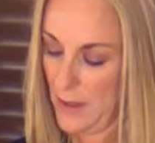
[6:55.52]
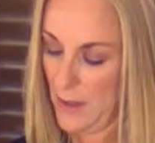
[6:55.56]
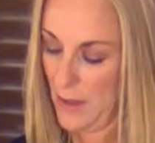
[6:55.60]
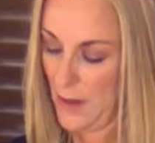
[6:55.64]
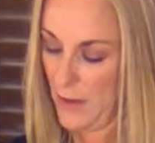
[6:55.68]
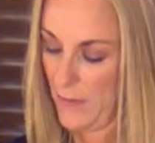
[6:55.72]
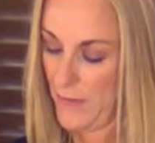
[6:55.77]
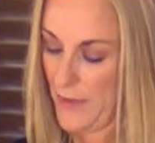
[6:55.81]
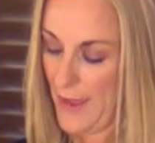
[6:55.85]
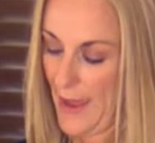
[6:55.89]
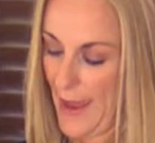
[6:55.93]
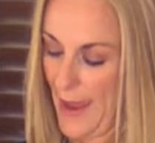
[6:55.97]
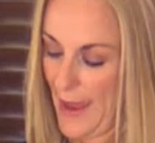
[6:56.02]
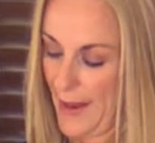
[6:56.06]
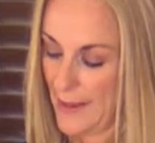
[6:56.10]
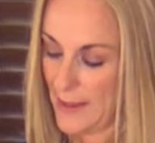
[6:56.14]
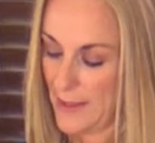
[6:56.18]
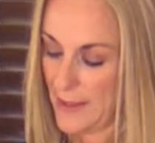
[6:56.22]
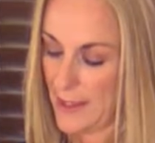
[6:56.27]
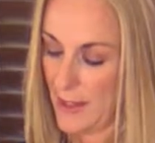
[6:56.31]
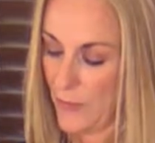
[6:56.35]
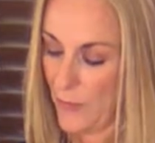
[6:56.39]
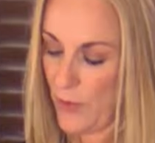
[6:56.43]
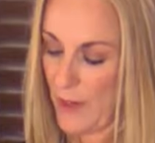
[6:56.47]
of that,
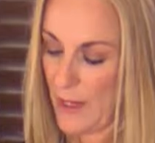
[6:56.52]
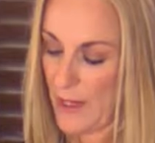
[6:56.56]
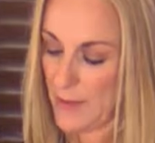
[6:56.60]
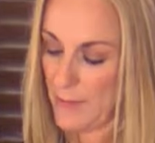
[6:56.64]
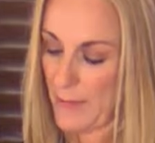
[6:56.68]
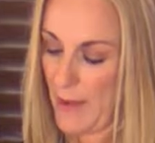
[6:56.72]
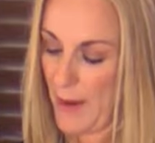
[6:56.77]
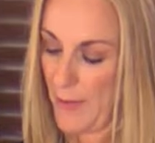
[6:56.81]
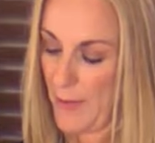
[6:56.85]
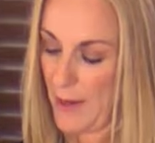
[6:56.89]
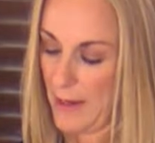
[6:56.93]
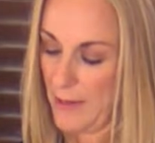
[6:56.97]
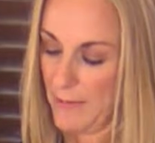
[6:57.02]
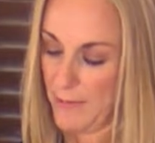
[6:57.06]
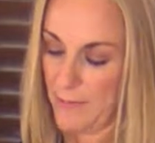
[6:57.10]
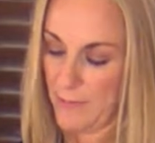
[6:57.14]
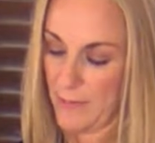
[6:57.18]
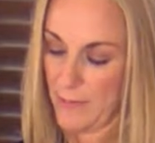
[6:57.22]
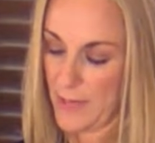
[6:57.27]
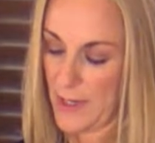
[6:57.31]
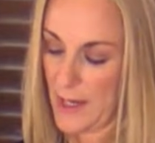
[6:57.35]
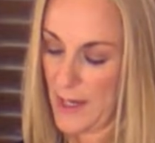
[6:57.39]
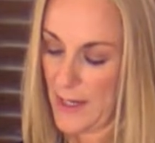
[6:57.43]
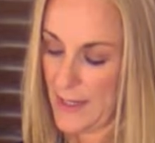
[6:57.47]
and see if we could maybe
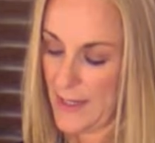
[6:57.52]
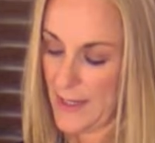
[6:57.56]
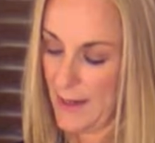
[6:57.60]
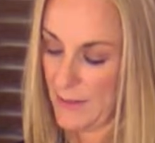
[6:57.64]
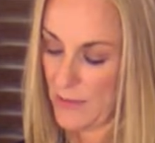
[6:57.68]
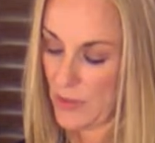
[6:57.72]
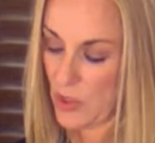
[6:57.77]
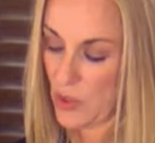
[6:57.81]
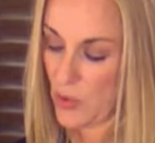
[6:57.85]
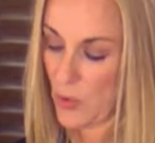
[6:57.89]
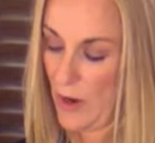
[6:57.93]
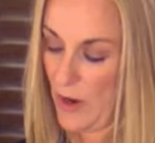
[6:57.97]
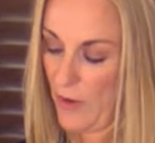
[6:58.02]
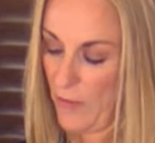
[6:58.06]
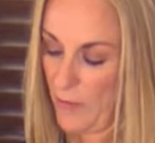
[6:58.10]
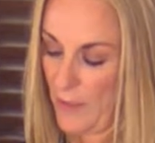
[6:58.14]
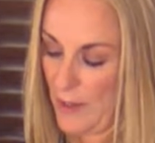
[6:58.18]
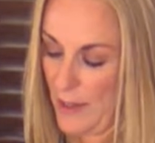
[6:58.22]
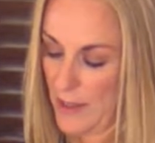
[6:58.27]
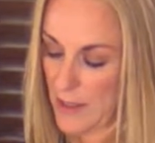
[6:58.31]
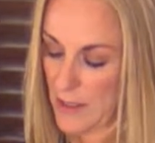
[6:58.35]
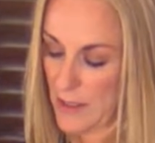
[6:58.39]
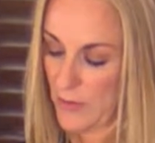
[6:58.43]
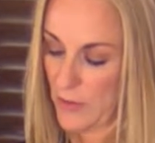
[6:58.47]
cut it down to 12
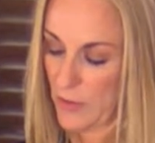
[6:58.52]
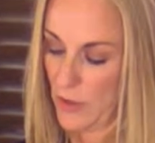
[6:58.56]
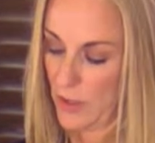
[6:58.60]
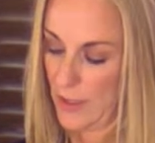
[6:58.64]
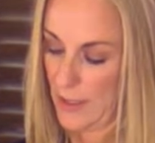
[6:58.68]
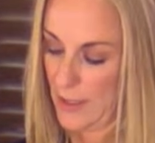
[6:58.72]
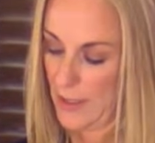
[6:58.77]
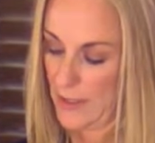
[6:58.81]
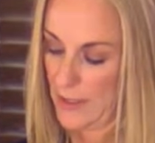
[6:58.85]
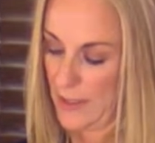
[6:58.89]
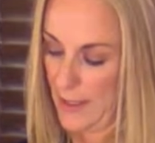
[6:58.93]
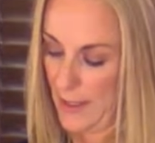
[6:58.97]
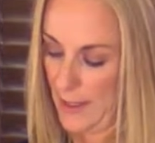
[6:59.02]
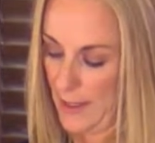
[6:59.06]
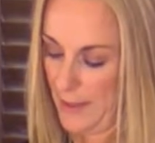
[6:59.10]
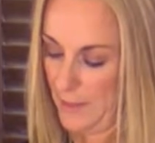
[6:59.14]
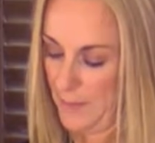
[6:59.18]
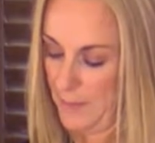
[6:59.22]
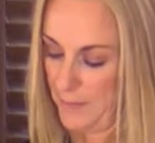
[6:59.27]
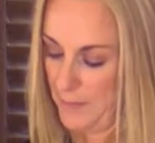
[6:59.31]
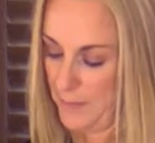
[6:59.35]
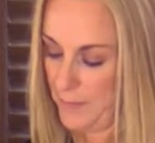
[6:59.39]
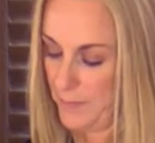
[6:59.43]
minutes of cooking time.